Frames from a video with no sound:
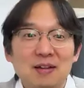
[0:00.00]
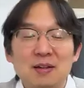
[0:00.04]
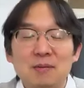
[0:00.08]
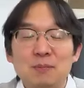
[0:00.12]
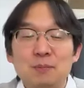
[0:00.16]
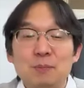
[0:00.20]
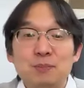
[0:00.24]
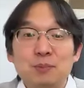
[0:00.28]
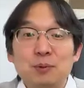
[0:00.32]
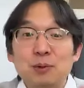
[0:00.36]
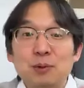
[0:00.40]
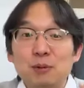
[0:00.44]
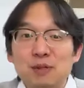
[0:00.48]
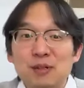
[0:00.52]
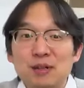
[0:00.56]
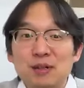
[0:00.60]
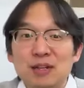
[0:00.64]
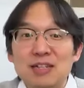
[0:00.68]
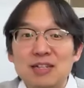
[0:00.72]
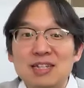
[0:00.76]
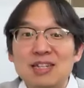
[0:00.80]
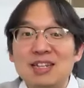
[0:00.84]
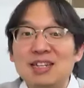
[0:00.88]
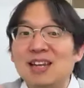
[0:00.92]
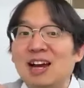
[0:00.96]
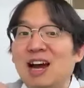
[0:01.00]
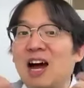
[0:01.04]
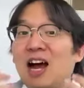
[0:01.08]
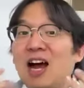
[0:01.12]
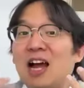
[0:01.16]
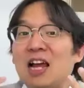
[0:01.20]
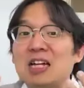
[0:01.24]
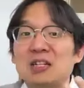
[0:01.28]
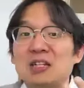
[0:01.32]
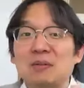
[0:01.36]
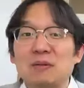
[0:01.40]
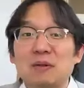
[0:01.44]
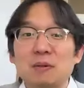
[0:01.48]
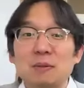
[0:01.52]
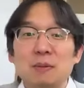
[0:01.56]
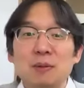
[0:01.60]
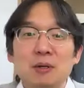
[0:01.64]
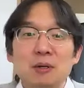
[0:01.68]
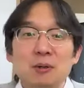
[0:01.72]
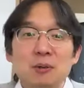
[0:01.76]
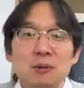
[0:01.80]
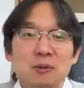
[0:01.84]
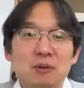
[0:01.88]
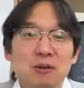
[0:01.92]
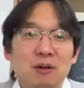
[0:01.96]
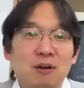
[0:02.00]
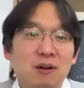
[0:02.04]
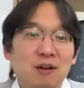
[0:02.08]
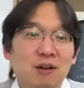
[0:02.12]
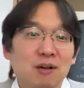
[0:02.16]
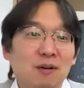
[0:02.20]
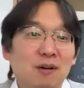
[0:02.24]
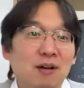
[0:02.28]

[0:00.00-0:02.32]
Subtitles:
The beauty is in the eyes of the beholder.